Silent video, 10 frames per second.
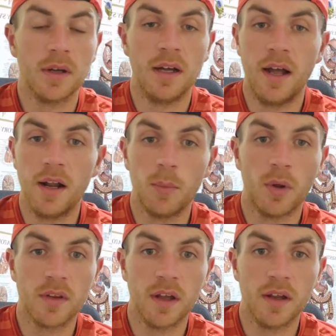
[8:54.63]
and I'll
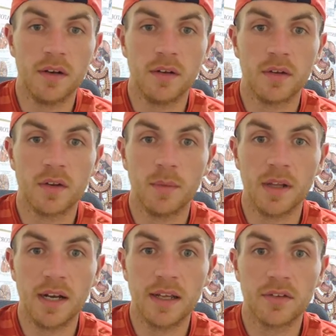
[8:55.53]
put down some of the
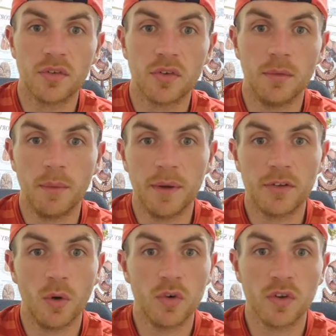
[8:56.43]
links to some of my
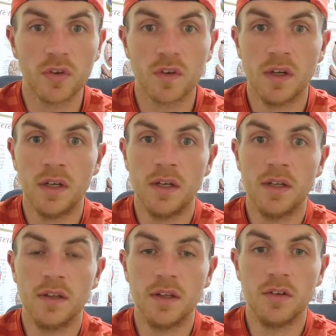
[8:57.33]
socials
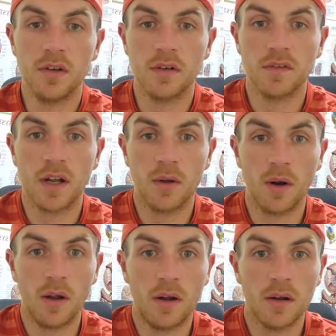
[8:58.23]
that you can follow
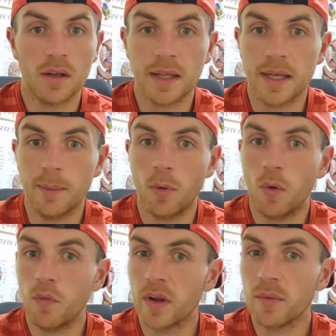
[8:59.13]
along.
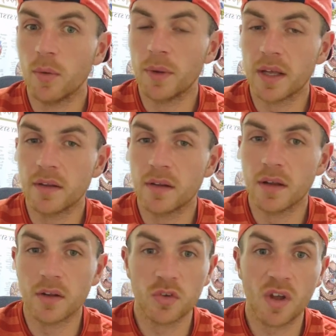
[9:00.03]
Hopefully we'll be getting
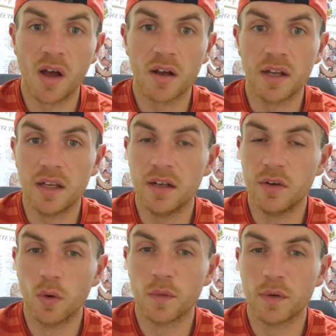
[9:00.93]
the Saucony
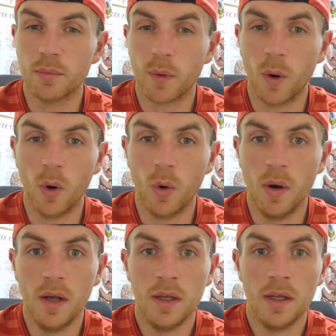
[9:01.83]
Endorphin Pro,
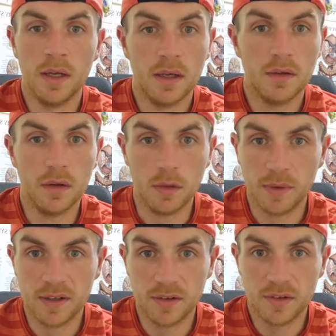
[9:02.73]
the New
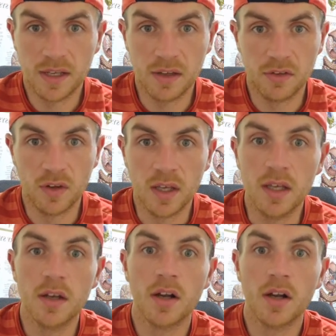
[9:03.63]
Balance 10C